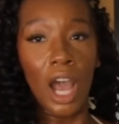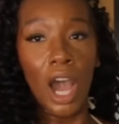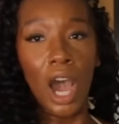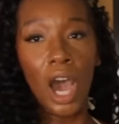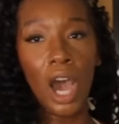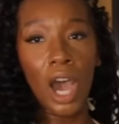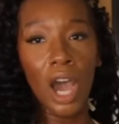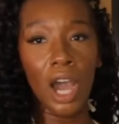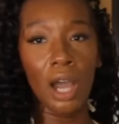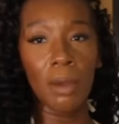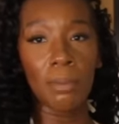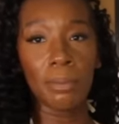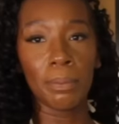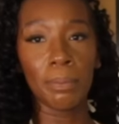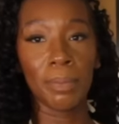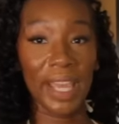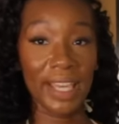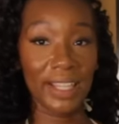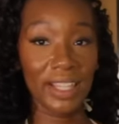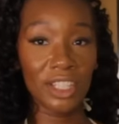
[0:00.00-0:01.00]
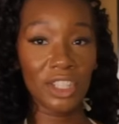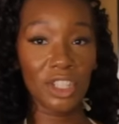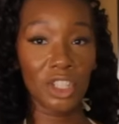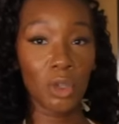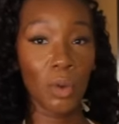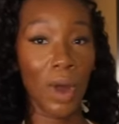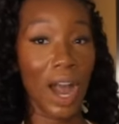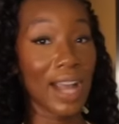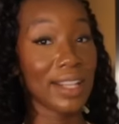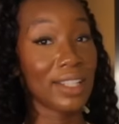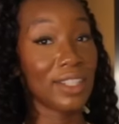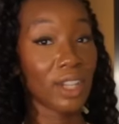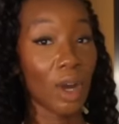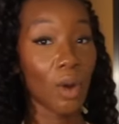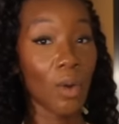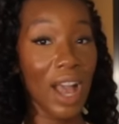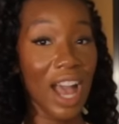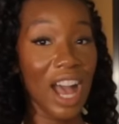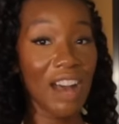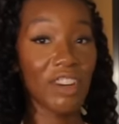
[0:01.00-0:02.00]
bathing suit. I
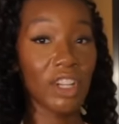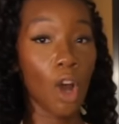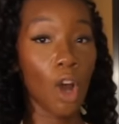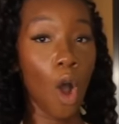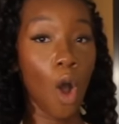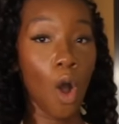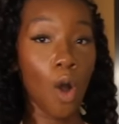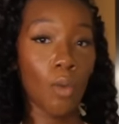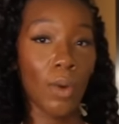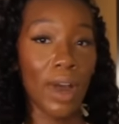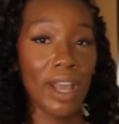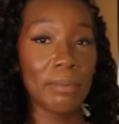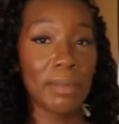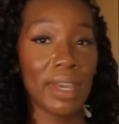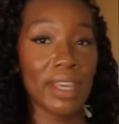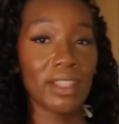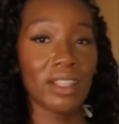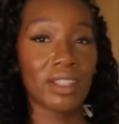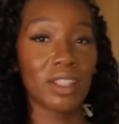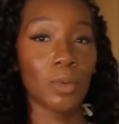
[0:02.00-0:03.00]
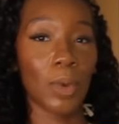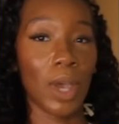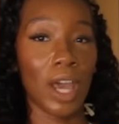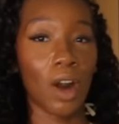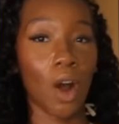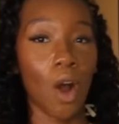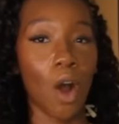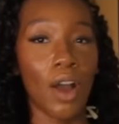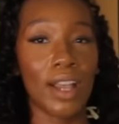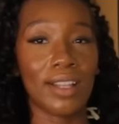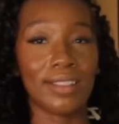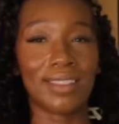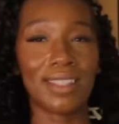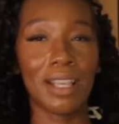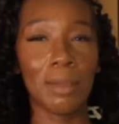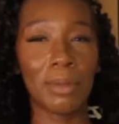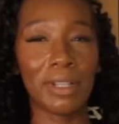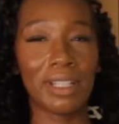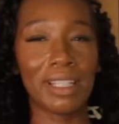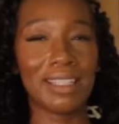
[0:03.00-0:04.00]
don't have an all white bathing suit at all. And
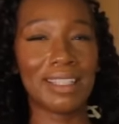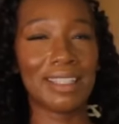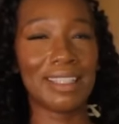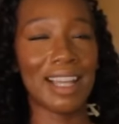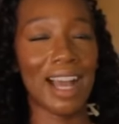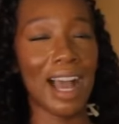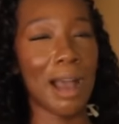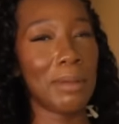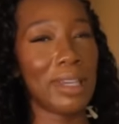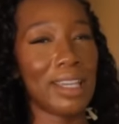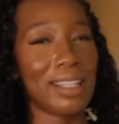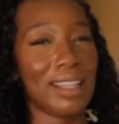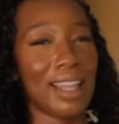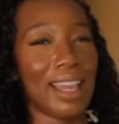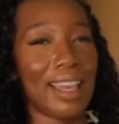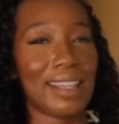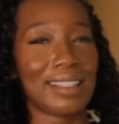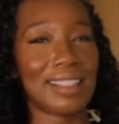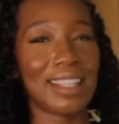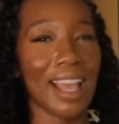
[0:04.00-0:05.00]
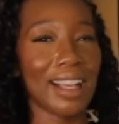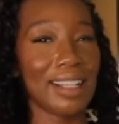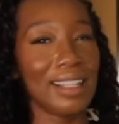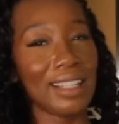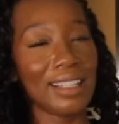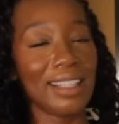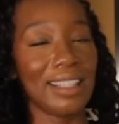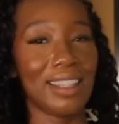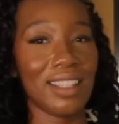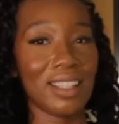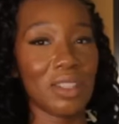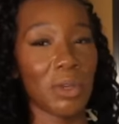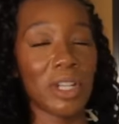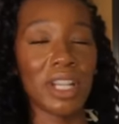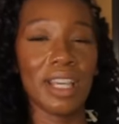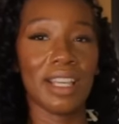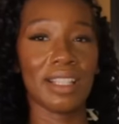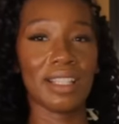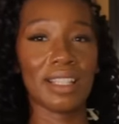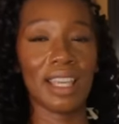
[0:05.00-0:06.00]
typically, I mean, like, technically this
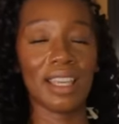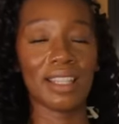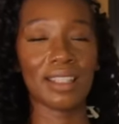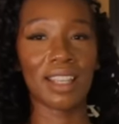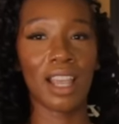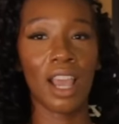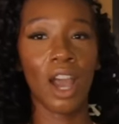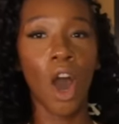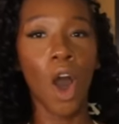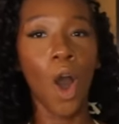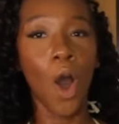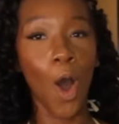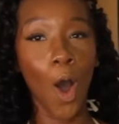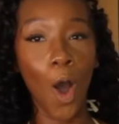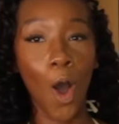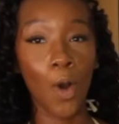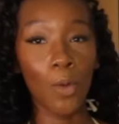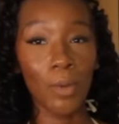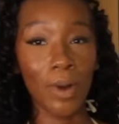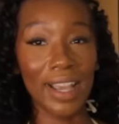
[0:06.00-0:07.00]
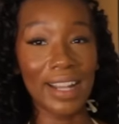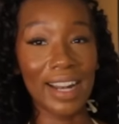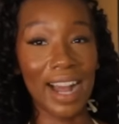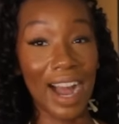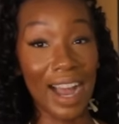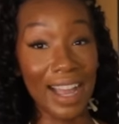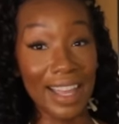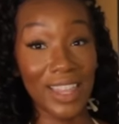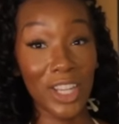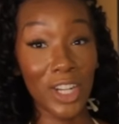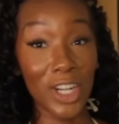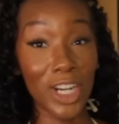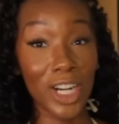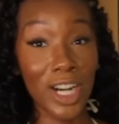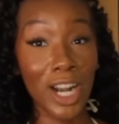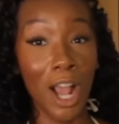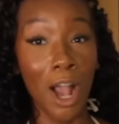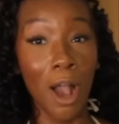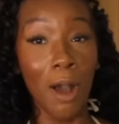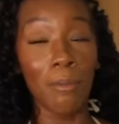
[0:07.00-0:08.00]
one isn't all white
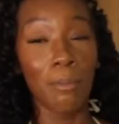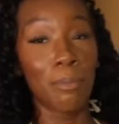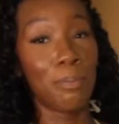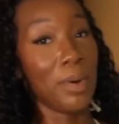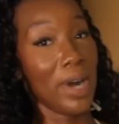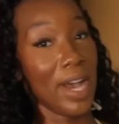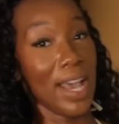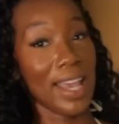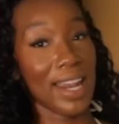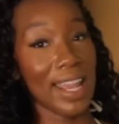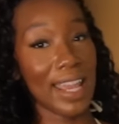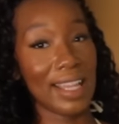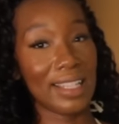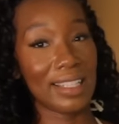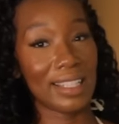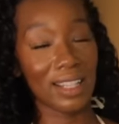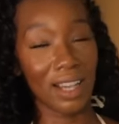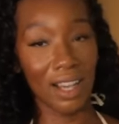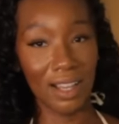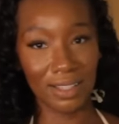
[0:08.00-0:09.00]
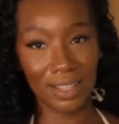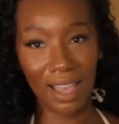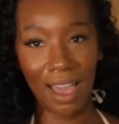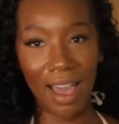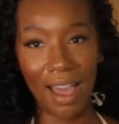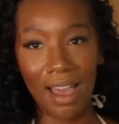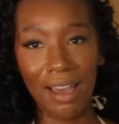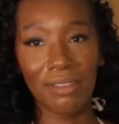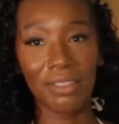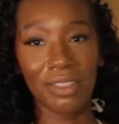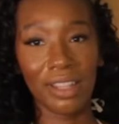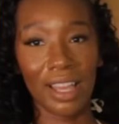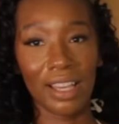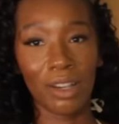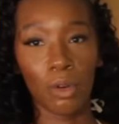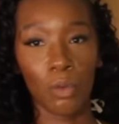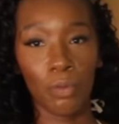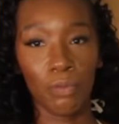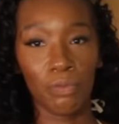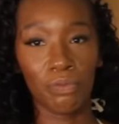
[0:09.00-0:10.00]
either, but it does have,
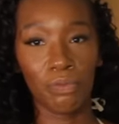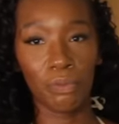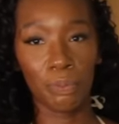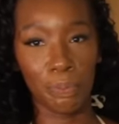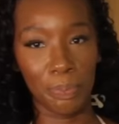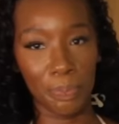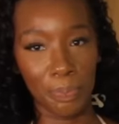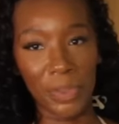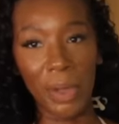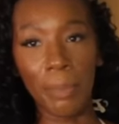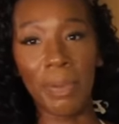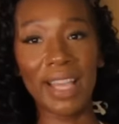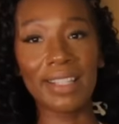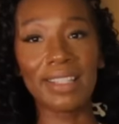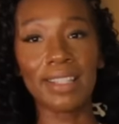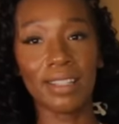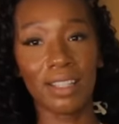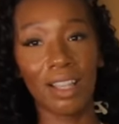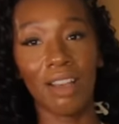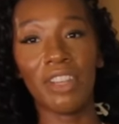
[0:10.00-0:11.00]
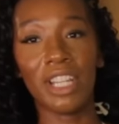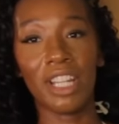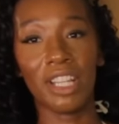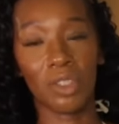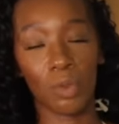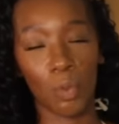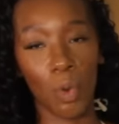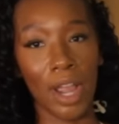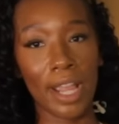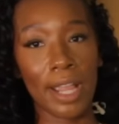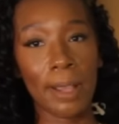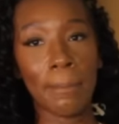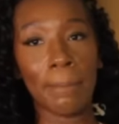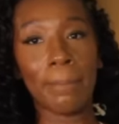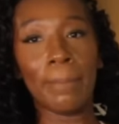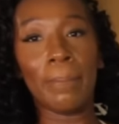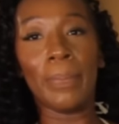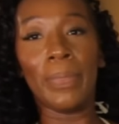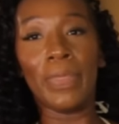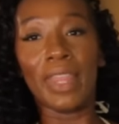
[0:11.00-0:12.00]
like, the basis of it is white.
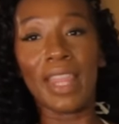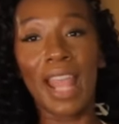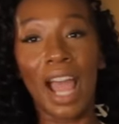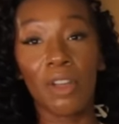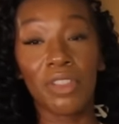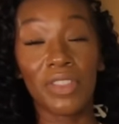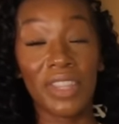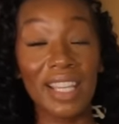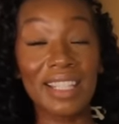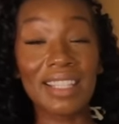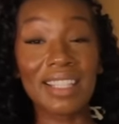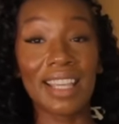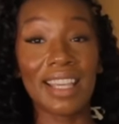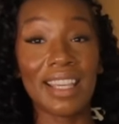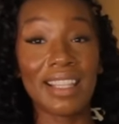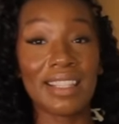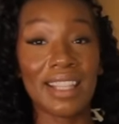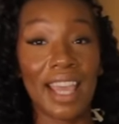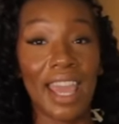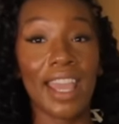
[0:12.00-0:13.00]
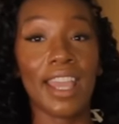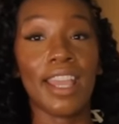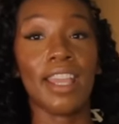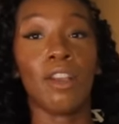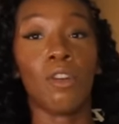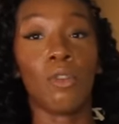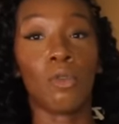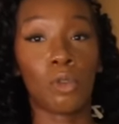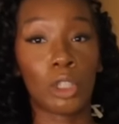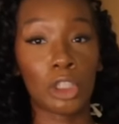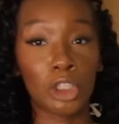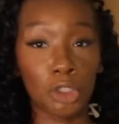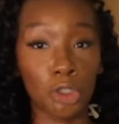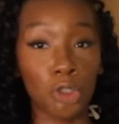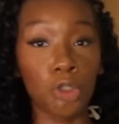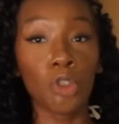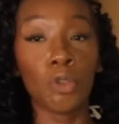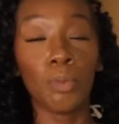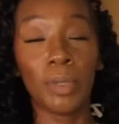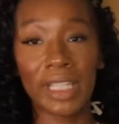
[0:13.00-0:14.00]
Now this is a
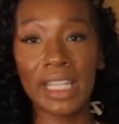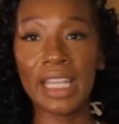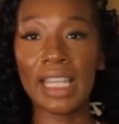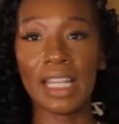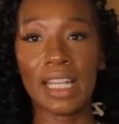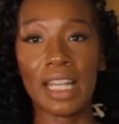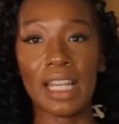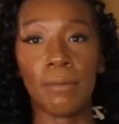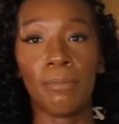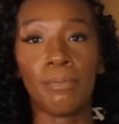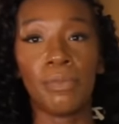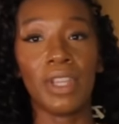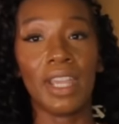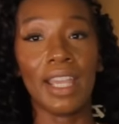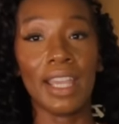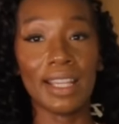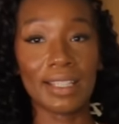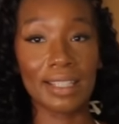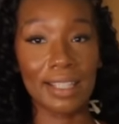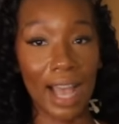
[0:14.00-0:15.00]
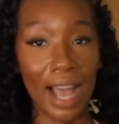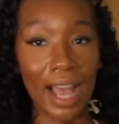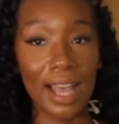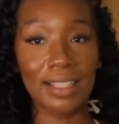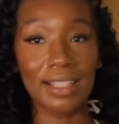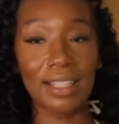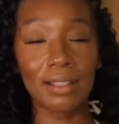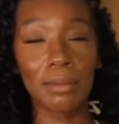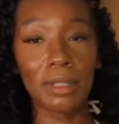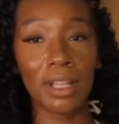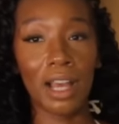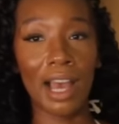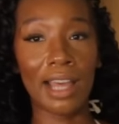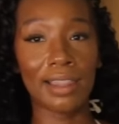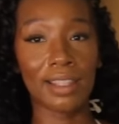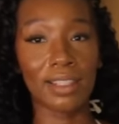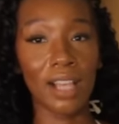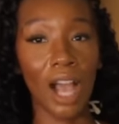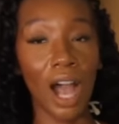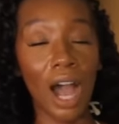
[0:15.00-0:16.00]
true bikini. It ties at
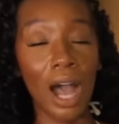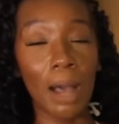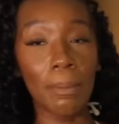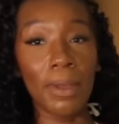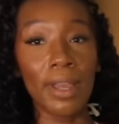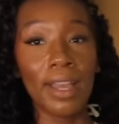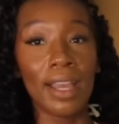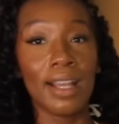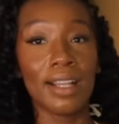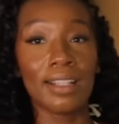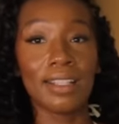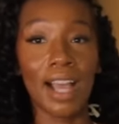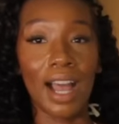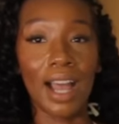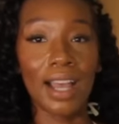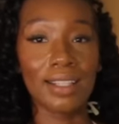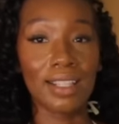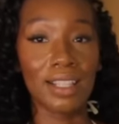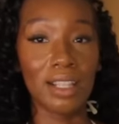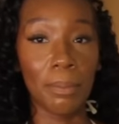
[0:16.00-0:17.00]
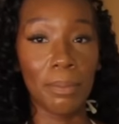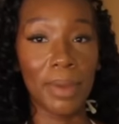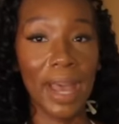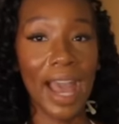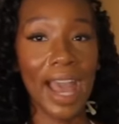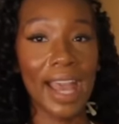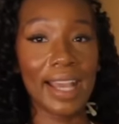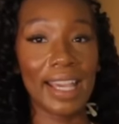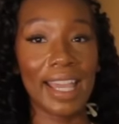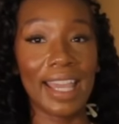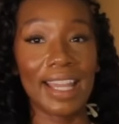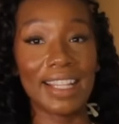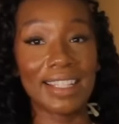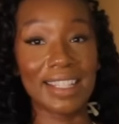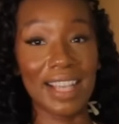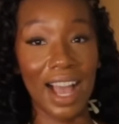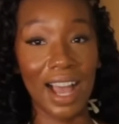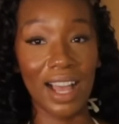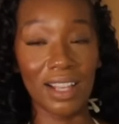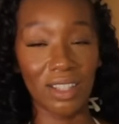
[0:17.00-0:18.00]
the top, ties in the back, and
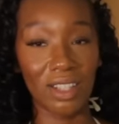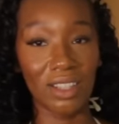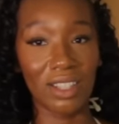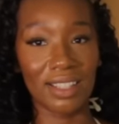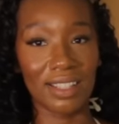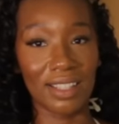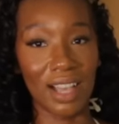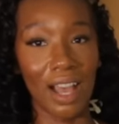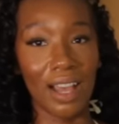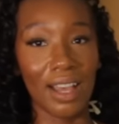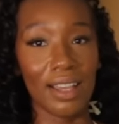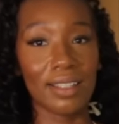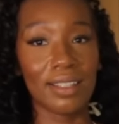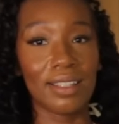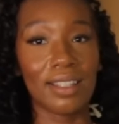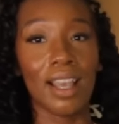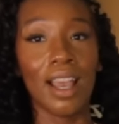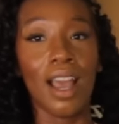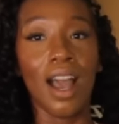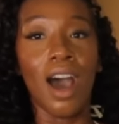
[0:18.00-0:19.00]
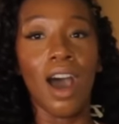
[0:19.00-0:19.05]
it ties on the sides.